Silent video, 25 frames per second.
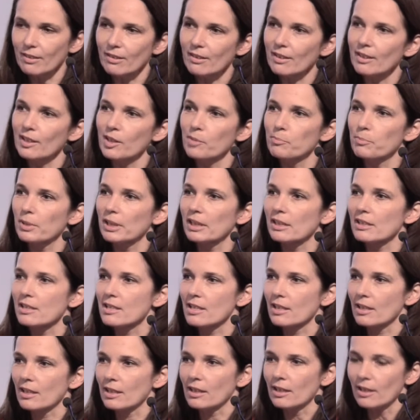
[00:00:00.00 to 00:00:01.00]
the
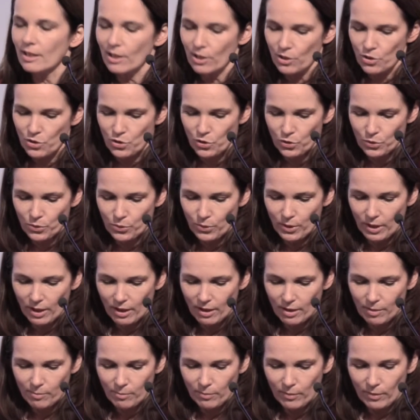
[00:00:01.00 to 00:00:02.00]
ability
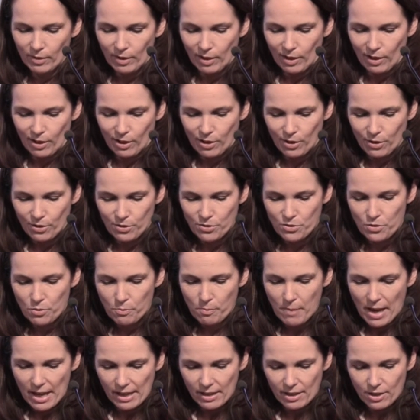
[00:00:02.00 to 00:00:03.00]
to
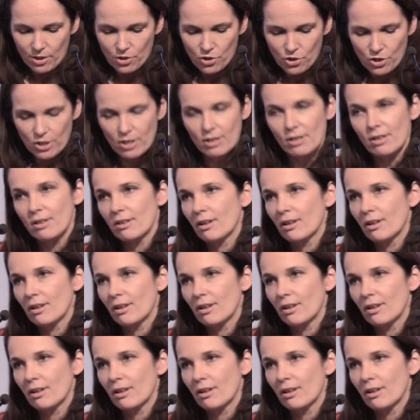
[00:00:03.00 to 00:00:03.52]
manage